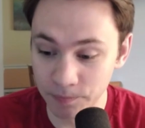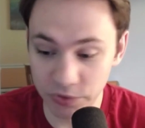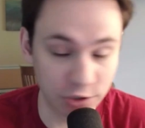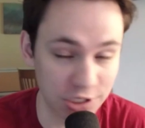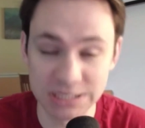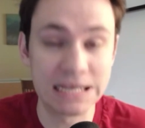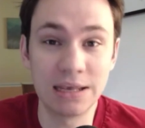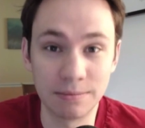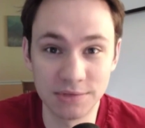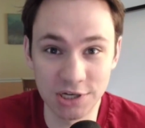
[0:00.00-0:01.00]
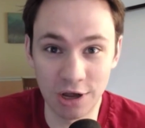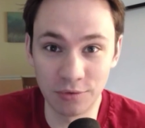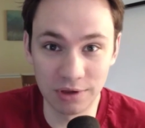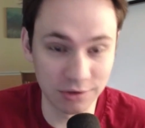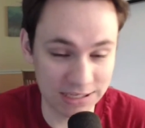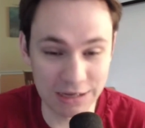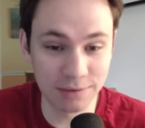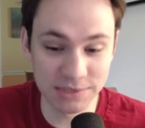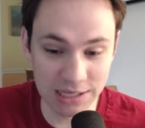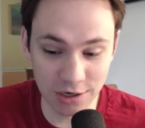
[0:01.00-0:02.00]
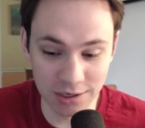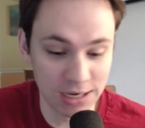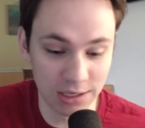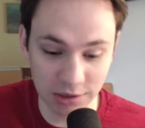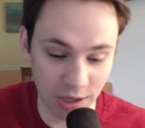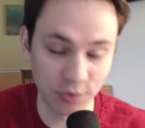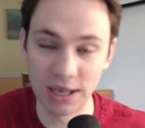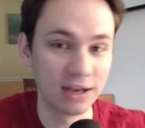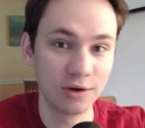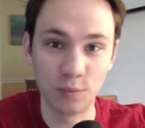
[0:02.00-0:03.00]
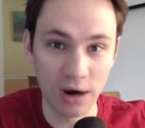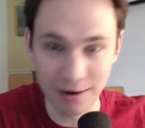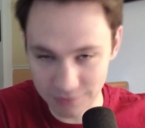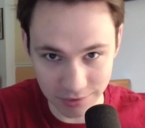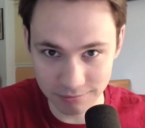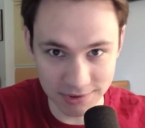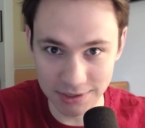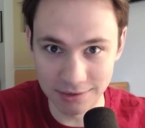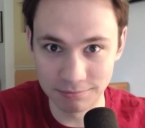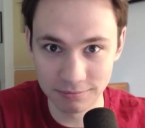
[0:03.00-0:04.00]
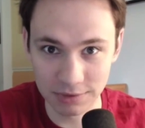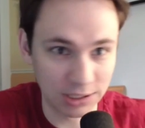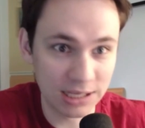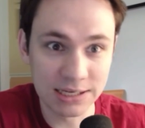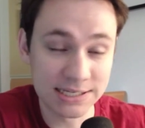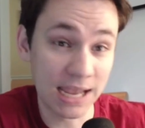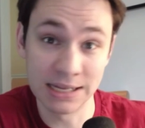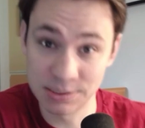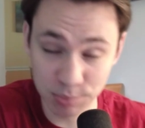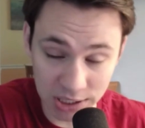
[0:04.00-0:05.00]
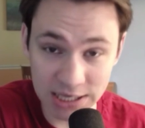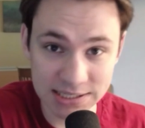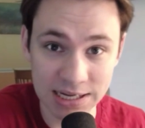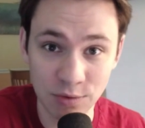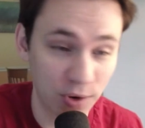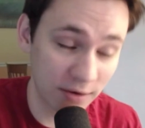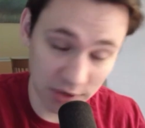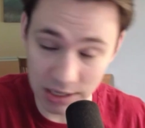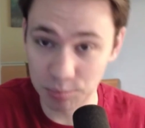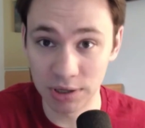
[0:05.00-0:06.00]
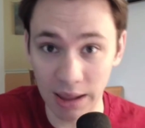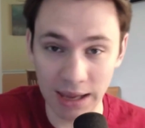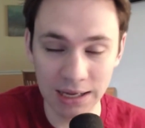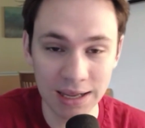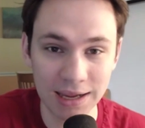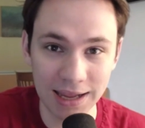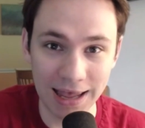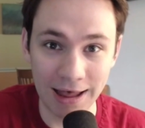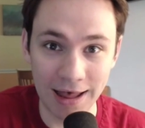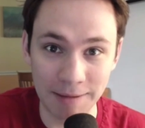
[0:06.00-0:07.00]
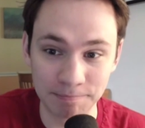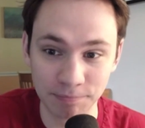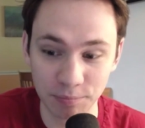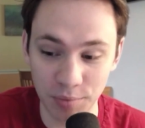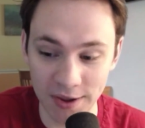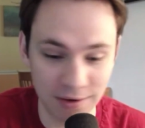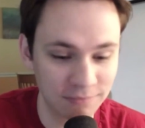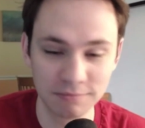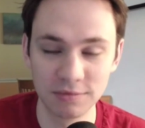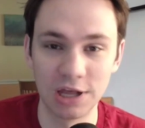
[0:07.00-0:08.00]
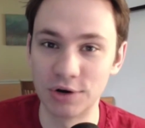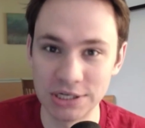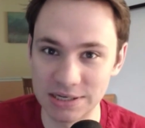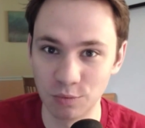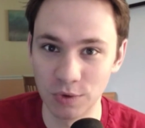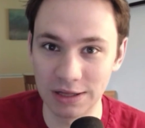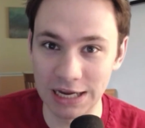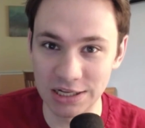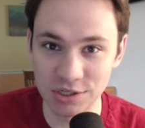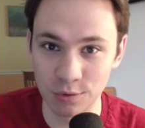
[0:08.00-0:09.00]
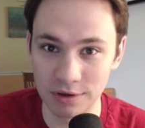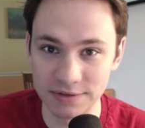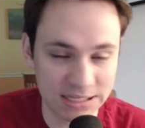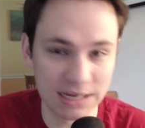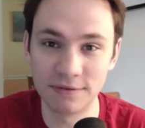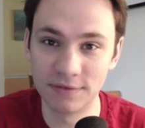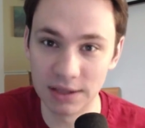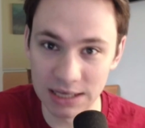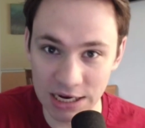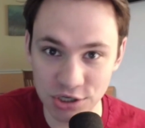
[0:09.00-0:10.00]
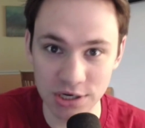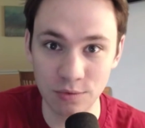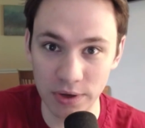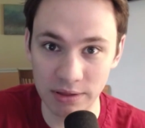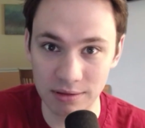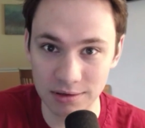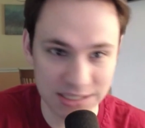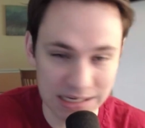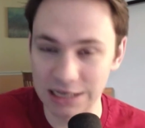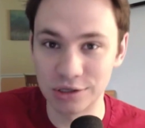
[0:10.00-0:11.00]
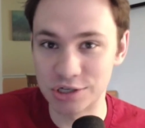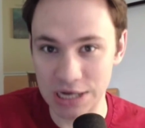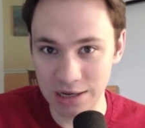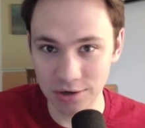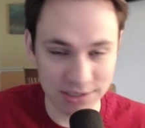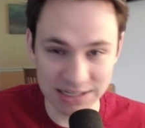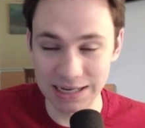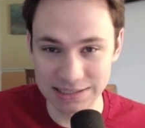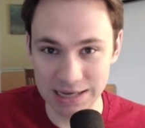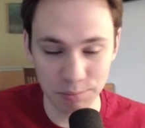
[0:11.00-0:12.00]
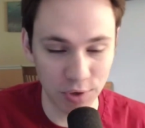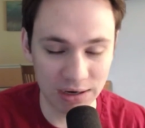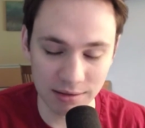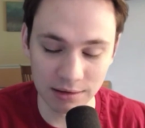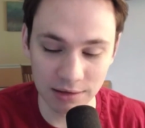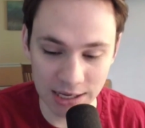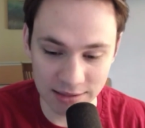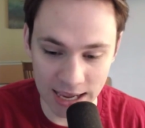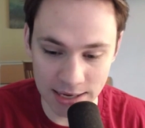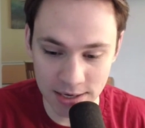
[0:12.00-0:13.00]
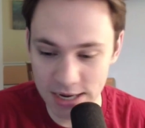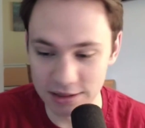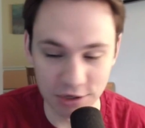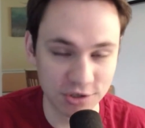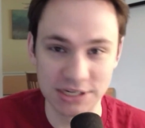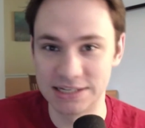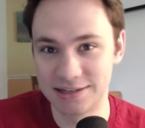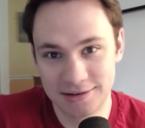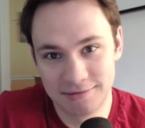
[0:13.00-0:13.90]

just teams. They're teams that are located wherever the league takes place in, wherever they play. But there isn't really any sort of city affiliation with CLG or TSM or anything like that. They're just